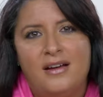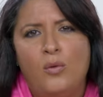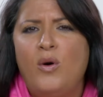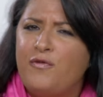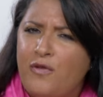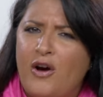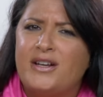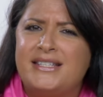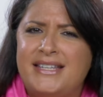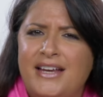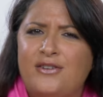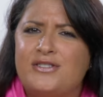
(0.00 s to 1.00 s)
What Florida
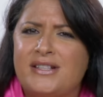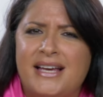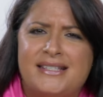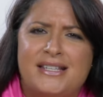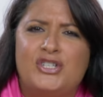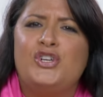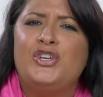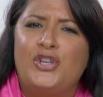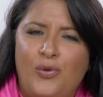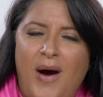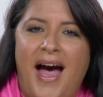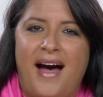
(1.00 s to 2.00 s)
Standards lesson do
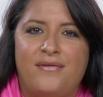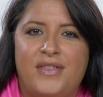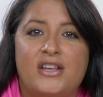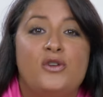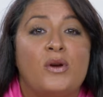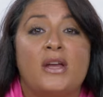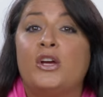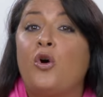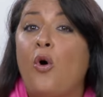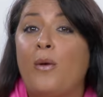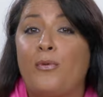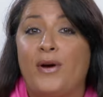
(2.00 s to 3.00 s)
you have that you can
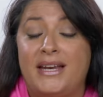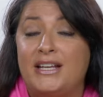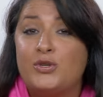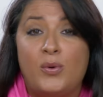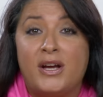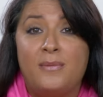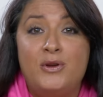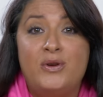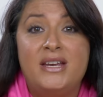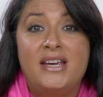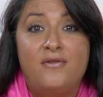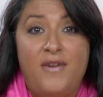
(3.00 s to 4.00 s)
incorporate into a
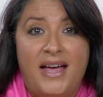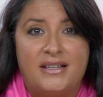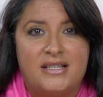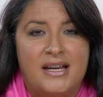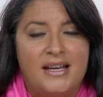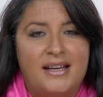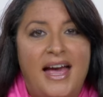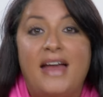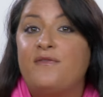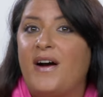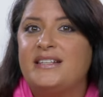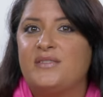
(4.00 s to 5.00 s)
community event,
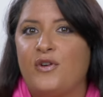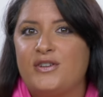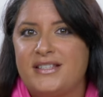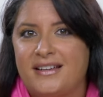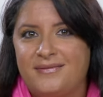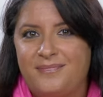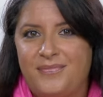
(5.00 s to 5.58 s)
and vice versa?